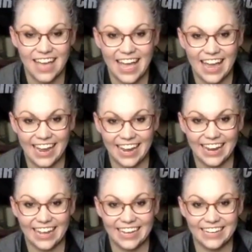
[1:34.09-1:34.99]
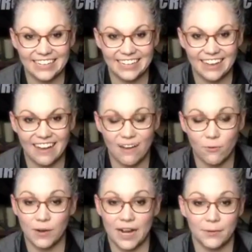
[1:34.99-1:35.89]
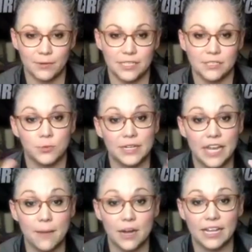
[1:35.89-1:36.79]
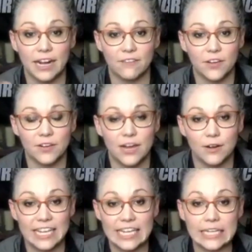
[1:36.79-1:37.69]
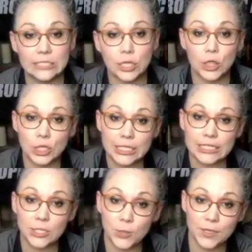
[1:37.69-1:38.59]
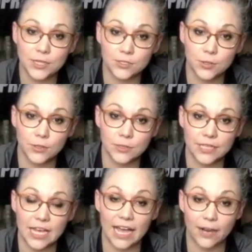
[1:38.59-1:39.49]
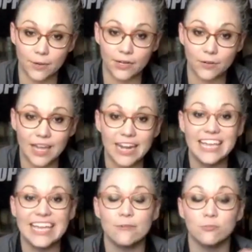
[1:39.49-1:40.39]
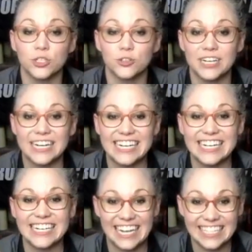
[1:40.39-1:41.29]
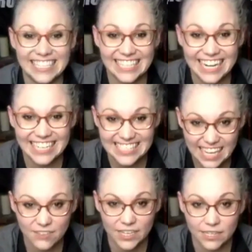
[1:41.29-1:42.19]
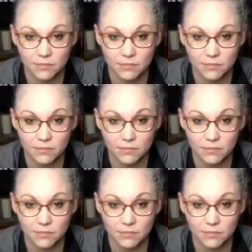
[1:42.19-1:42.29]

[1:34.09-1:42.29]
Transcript: And when I was reading up on it, I found out it is 32 years old. How do I know that? It was created in 1987,